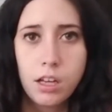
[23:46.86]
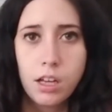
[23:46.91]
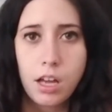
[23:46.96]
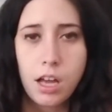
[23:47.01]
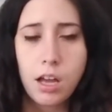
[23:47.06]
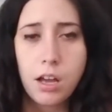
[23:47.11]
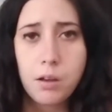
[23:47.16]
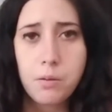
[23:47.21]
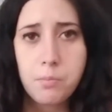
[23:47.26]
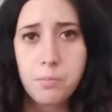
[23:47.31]

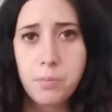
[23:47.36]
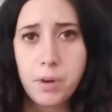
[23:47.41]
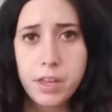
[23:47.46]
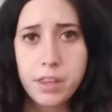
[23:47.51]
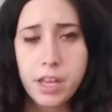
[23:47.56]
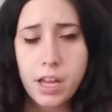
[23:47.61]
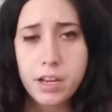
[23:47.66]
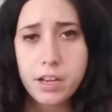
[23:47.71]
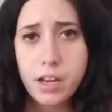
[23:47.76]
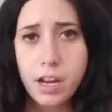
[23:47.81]
By
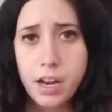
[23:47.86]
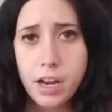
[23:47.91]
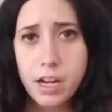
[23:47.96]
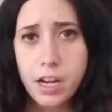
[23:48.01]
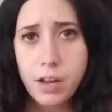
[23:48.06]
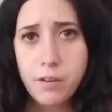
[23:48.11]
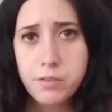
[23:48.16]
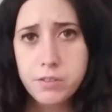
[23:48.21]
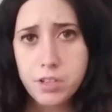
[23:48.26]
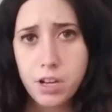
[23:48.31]
that night,
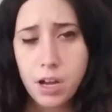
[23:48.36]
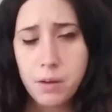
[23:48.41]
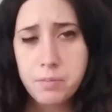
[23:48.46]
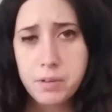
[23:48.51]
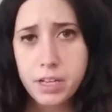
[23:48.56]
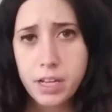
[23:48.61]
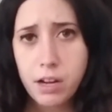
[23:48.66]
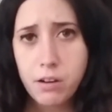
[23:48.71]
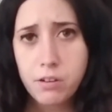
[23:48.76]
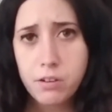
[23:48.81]
I was
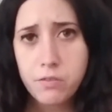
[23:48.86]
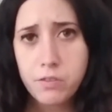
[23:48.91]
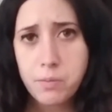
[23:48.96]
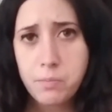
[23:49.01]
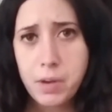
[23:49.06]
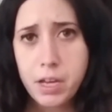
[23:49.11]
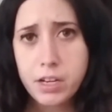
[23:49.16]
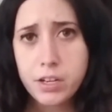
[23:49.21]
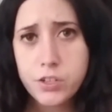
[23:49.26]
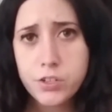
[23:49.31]
opting out of the
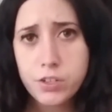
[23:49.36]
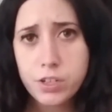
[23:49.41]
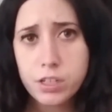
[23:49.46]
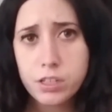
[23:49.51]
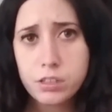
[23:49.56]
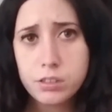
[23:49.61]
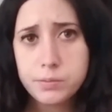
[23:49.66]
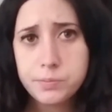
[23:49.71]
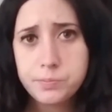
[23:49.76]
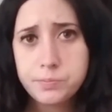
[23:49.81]

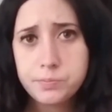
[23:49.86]
Benadryl.